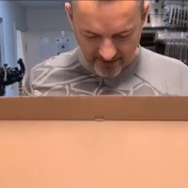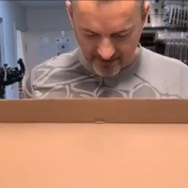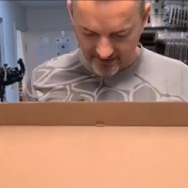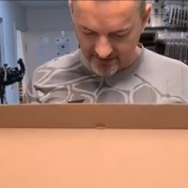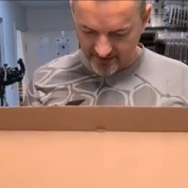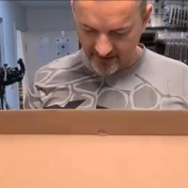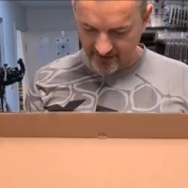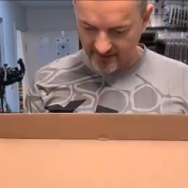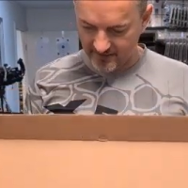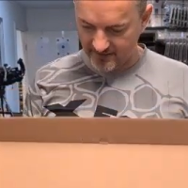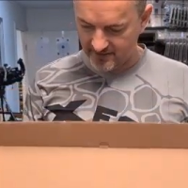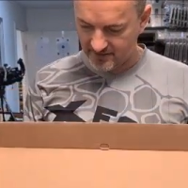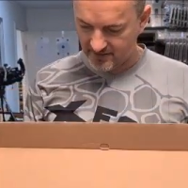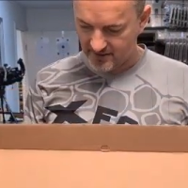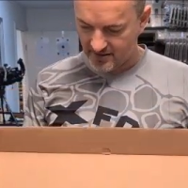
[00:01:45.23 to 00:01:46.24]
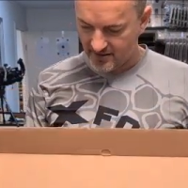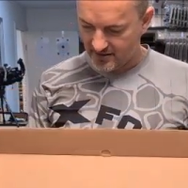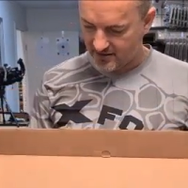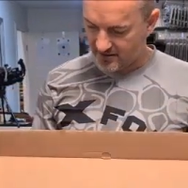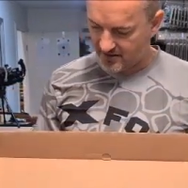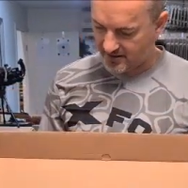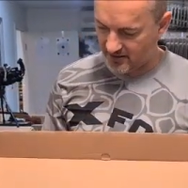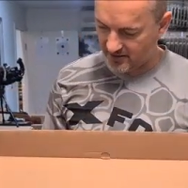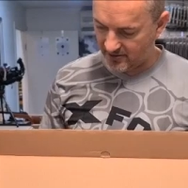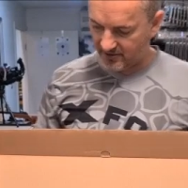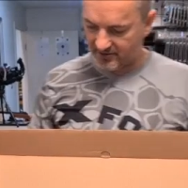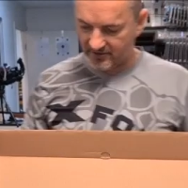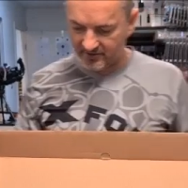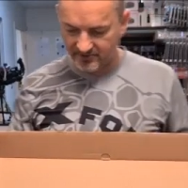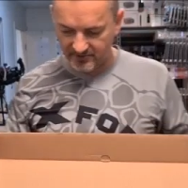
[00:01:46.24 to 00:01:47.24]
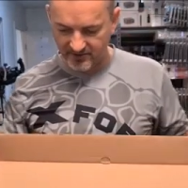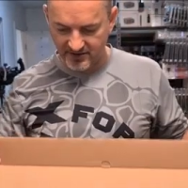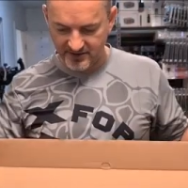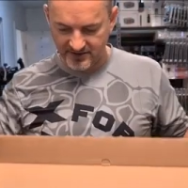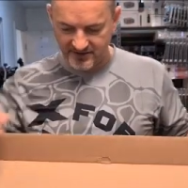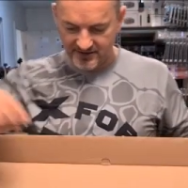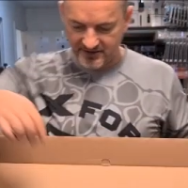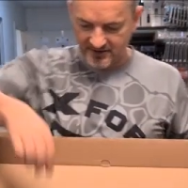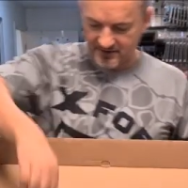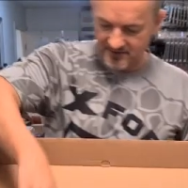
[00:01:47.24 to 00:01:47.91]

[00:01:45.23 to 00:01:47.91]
So you get all the goodies.